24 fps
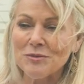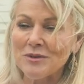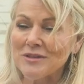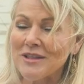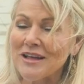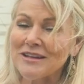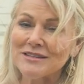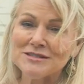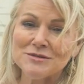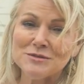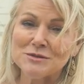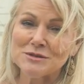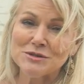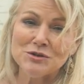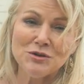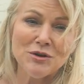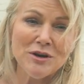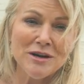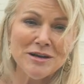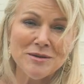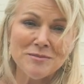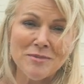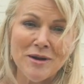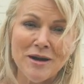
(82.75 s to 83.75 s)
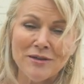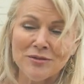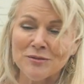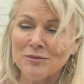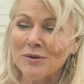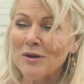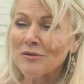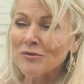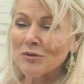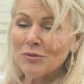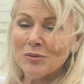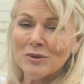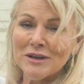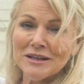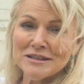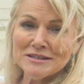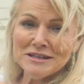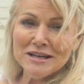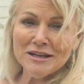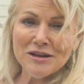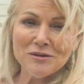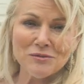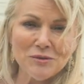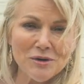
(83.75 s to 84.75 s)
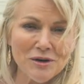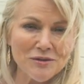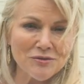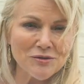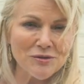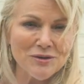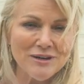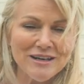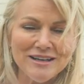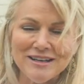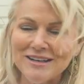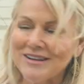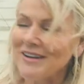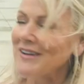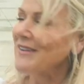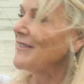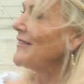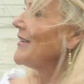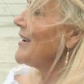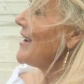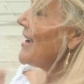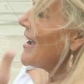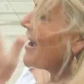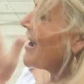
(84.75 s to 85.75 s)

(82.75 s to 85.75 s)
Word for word: but that's what's great about the Revel. We can take it wherever we need to go.